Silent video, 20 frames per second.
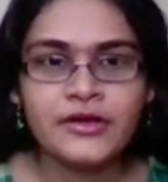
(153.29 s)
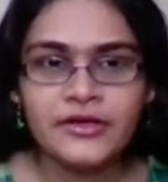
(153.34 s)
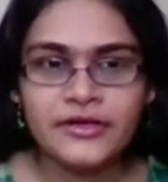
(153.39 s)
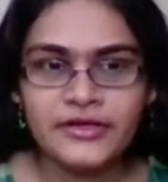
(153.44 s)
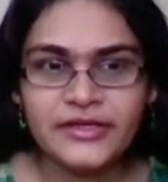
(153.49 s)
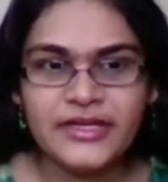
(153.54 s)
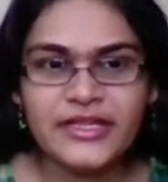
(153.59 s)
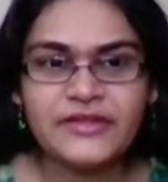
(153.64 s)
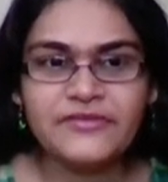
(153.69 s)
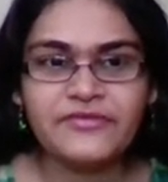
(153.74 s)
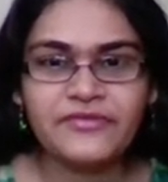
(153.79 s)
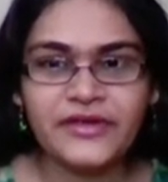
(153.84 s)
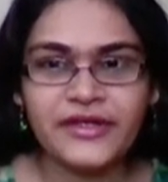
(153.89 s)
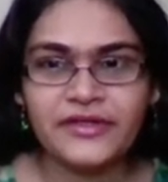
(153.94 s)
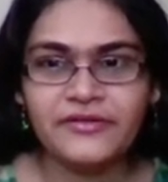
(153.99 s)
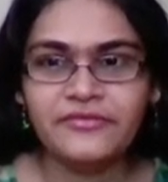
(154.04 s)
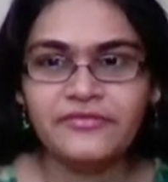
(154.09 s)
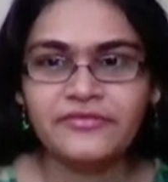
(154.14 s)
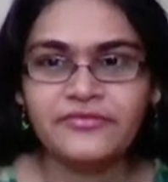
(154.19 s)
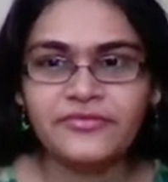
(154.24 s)

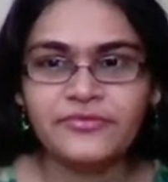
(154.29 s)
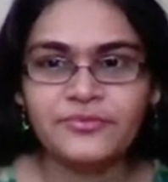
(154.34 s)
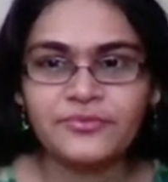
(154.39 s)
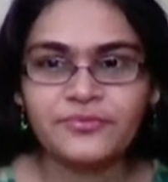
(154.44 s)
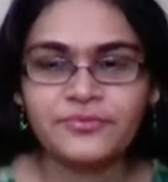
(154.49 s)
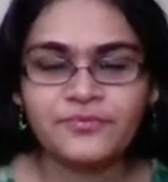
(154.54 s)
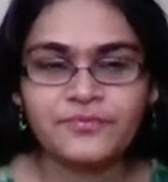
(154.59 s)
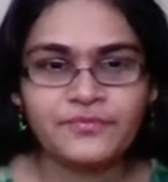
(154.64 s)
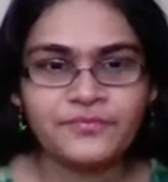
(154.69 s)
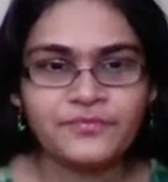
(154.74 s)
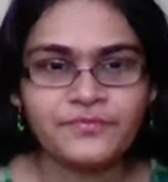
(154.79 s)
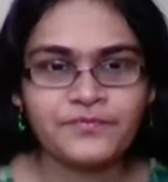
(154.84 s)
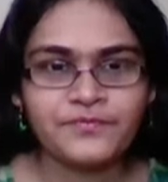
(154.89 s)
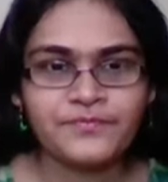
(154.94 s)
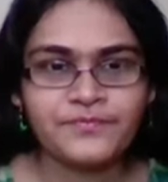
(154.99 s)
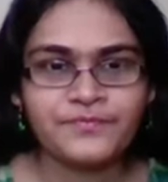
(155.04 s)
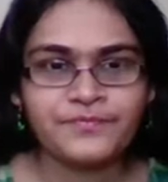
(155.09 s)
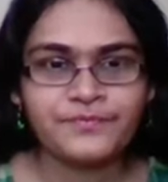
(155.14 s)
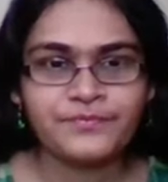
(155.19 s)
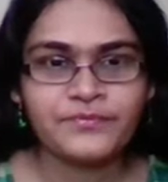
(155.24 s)
d5,
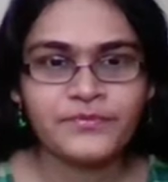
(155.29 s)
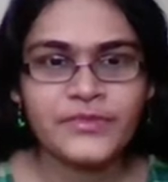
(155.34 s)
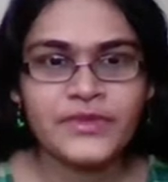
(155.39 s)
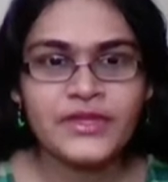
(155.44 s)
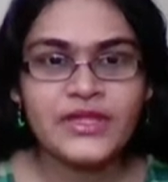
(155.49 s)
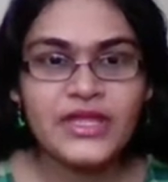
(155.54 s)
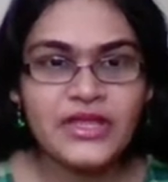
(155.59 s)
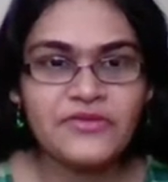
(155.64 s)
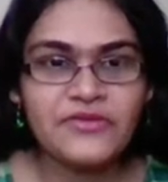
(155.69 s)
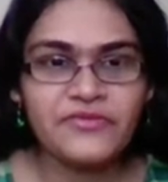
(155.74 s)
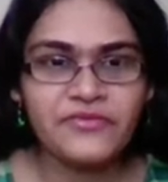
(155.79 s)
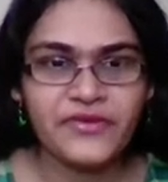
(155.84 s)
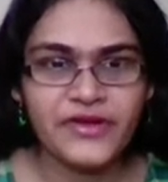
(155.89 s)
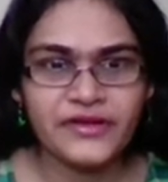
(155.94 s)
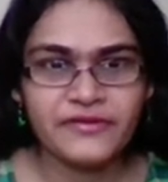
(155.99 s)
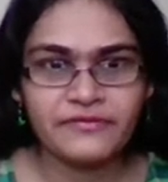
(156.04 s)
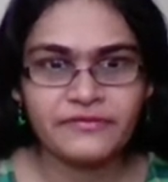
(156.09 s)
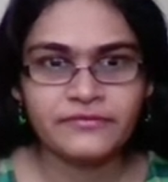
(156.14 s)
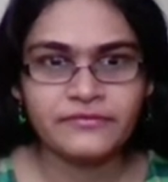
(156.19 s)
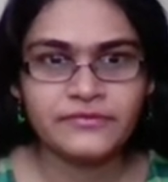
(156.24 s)
e5.
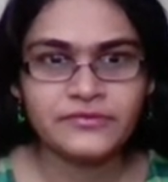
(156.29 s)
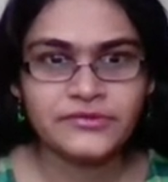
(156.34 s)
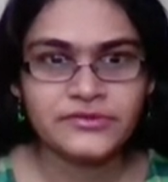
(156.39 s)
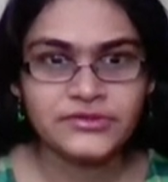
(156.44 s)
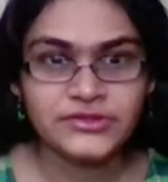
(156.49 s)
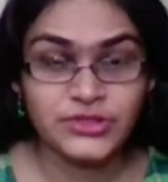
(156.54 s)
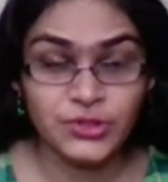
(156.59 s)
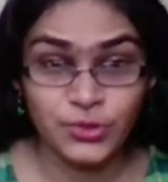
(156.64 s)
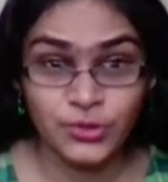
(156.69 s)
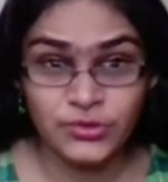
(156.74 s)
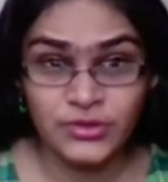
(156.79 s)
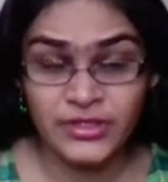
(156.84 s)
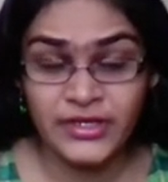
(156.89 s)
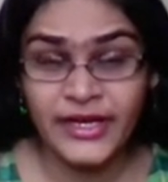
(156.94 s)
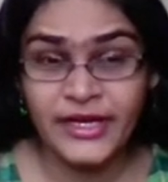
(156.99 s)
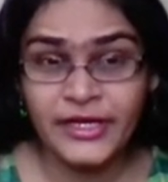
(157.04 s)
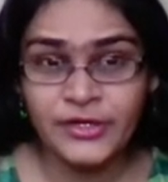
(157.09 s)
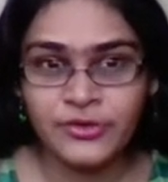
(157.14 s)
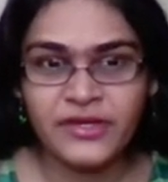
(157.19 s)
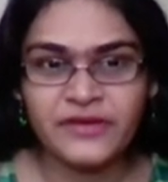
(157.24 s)
So the
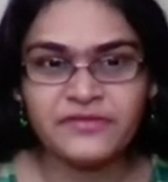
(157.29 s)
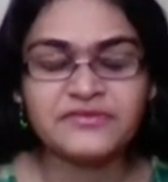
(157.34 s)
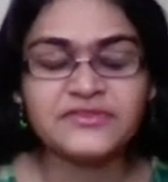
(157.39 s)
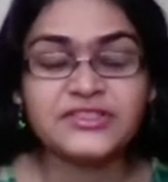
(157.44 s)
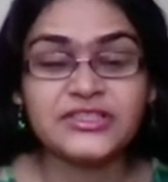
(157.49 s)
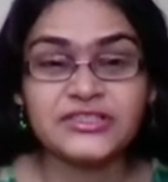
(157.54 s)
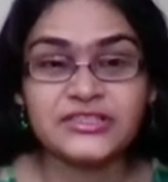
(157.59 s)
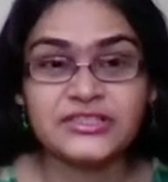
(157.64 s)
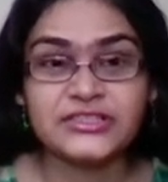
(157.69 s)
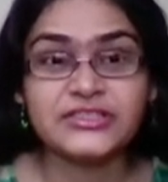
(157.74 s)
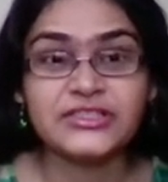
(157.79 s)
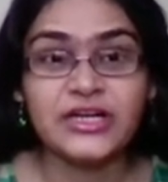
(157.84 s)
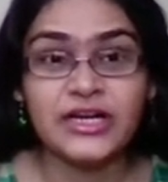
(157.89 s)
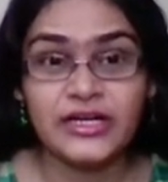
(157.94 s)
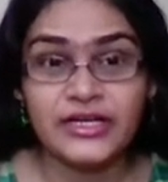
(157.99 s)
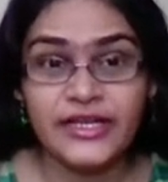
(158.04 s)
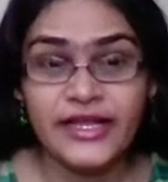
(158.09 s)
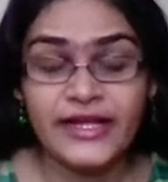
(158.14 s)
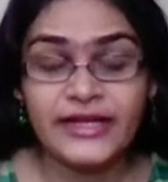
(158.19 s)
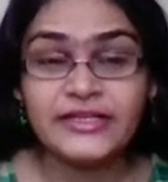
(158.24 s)
knight on f6 is
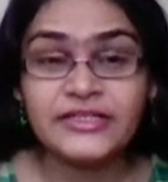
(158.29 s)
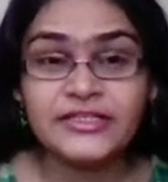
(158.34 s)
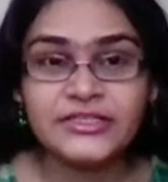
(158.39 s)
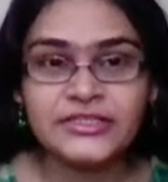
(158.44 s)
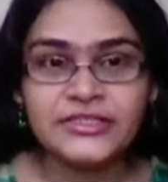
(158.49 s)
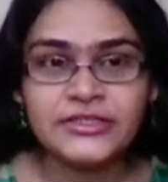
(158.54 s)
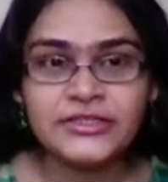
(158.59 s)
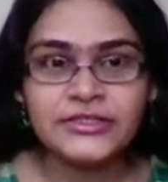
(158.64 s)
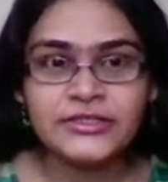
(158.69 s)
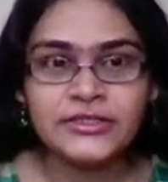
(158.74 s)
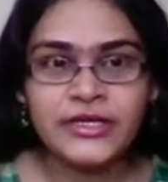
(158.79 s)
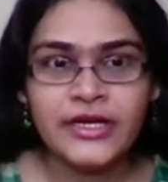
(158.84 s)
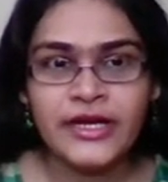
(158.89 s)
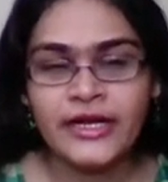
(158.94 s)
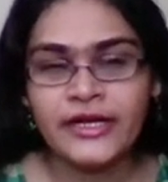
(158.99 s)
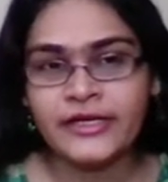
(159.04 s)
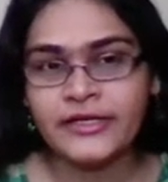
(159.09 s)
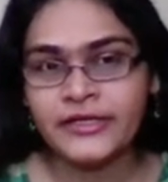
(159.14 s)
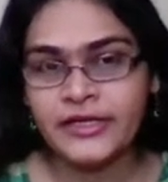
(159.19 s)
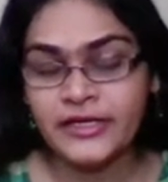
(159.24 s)
attacked
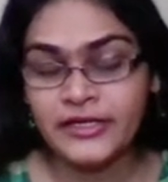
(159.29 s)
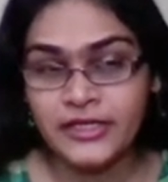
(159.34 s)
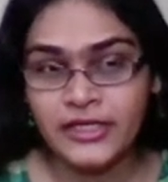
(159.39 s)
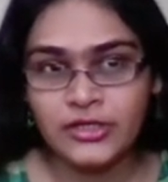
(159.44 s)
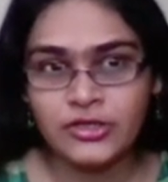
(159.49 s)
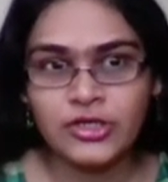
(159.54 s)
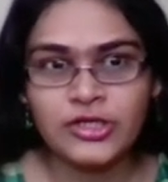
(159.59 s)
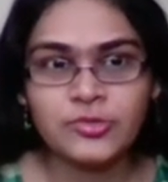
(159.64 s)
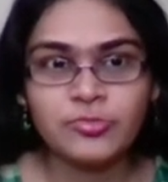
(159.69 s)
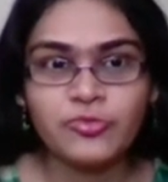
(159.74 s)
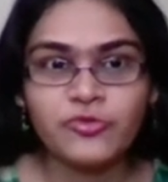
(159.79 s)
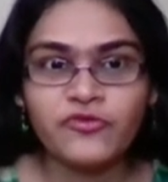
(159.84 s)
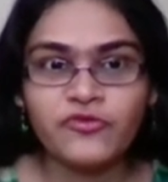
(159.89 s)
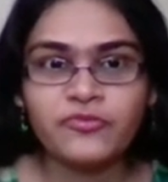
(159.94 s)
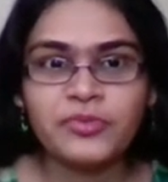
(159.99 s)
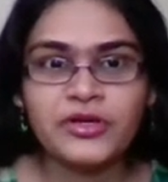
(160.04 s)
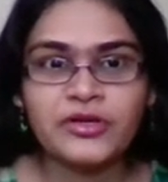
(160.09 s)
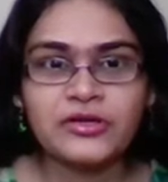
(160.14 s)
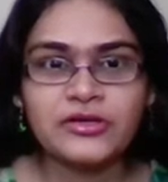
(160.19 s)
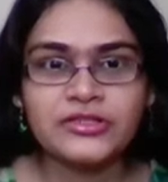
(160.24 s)
and it cannot move
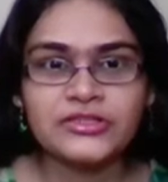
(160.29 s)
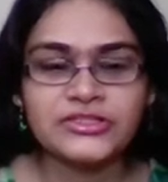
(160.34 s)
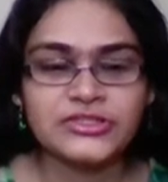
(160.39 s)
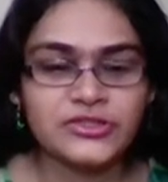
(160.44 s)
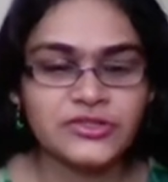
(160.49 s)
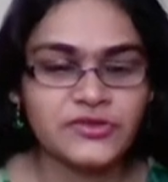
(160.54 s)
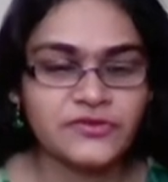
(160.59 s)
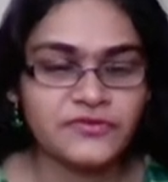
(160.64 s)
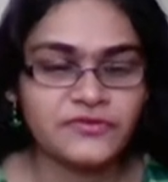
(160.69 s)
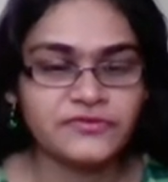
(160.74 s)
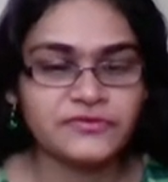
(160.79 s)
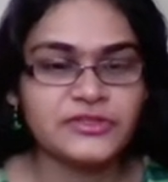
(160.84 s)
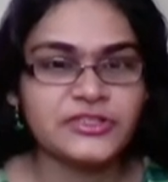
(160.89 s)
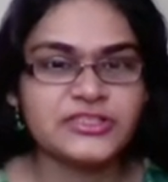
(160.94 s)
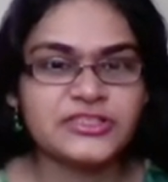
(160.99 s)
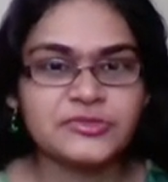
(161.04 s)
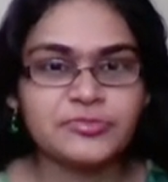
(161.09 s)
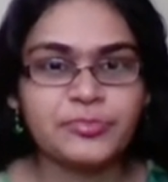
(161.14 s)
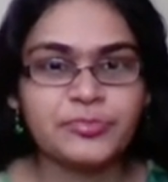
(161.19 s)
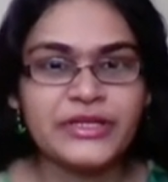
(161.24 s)
because of
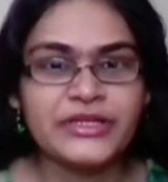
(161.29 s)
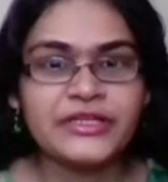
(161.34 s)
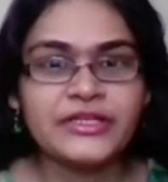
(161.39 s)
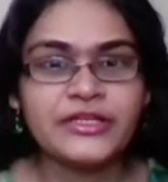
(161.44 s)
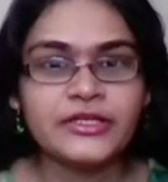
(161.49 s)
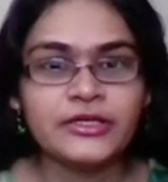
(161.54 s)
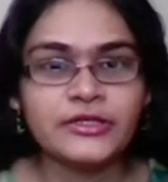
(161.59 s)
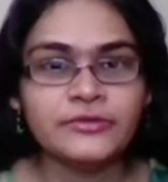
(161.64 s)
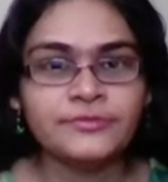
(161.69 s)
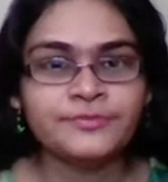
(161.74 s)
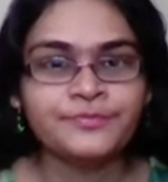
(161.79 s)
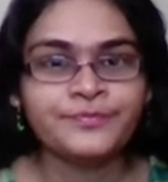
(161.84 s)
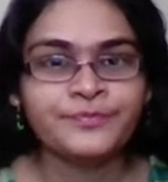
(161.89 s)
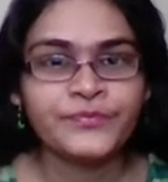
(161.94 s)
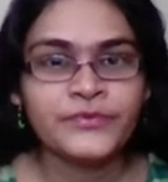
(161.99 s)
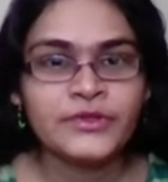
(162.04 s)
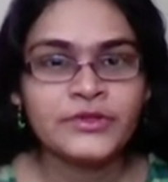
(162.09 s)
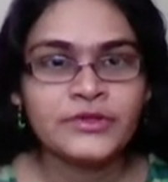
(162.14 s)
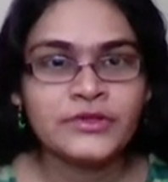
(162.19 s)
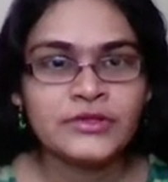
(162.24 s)
this pin here.
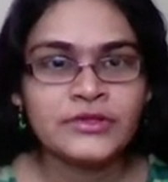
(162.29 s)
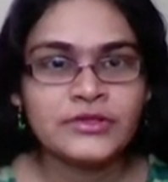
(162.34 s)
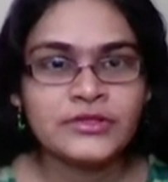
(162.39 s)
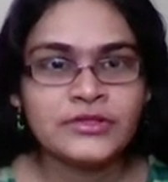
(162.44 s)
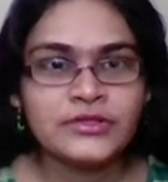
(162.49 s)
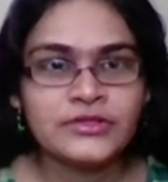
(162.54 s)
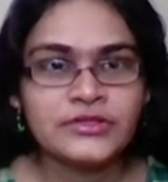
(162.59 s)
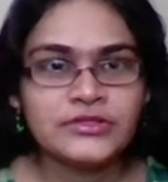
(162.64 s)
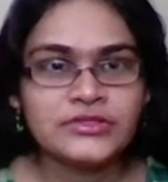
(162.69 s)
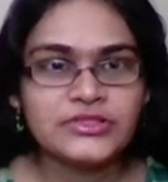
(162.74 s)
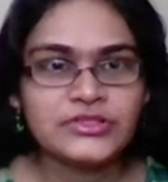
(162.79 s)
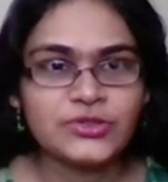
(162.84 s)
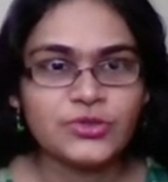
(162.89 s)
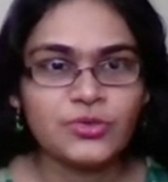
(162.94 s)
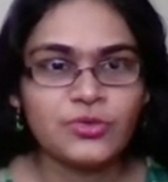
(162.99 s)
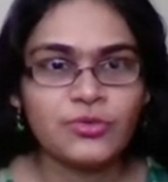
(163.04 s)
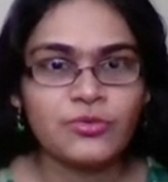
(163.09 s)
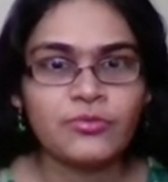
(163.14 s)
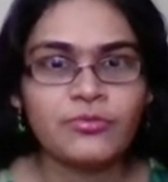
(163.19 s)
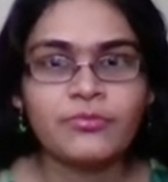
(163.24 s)

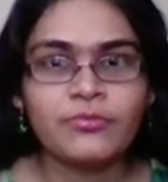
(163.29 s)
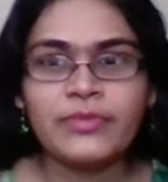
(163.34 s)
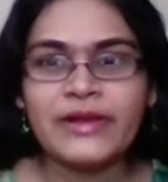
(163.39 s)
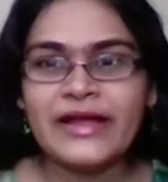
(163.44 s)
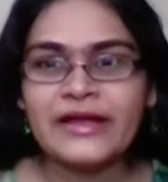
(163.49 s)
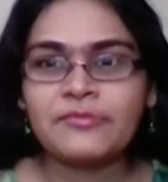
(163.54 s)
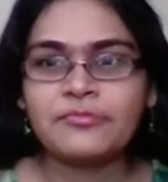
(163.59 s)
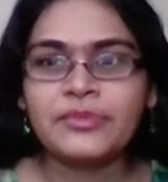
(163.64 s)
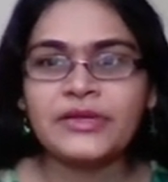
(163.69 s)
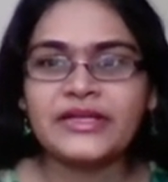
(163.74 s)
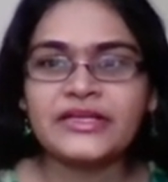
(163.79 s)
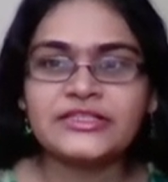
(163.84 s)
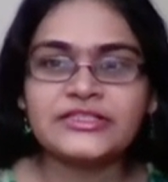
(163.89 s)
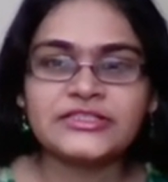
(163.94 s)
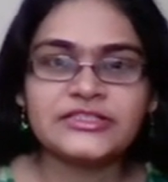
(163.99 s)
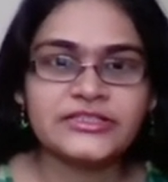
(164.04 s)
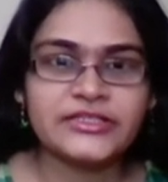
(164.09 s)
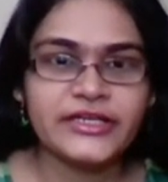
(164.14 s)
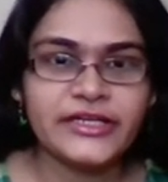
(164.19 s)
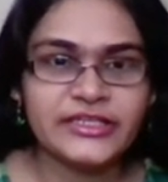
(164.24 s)
So black
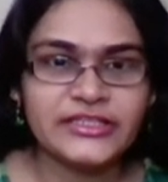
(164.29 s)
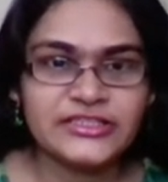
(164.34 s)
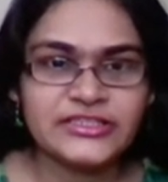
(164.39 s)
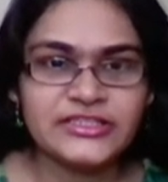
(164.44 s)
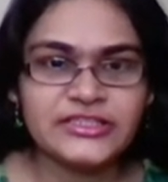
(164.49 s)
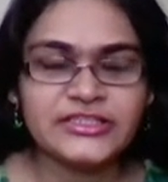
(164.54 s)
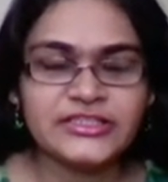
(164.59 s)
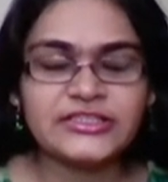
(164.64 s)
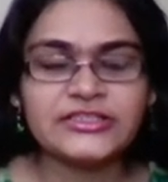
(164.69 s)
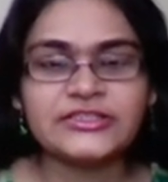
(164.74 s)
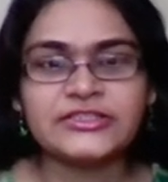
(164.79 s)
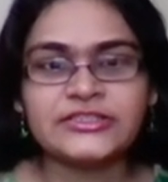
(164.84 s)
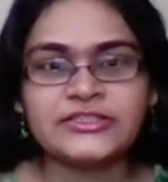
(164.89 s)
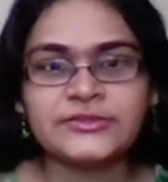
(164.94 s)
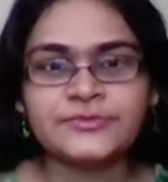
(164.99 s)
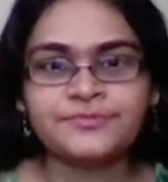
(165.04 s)
plays h6.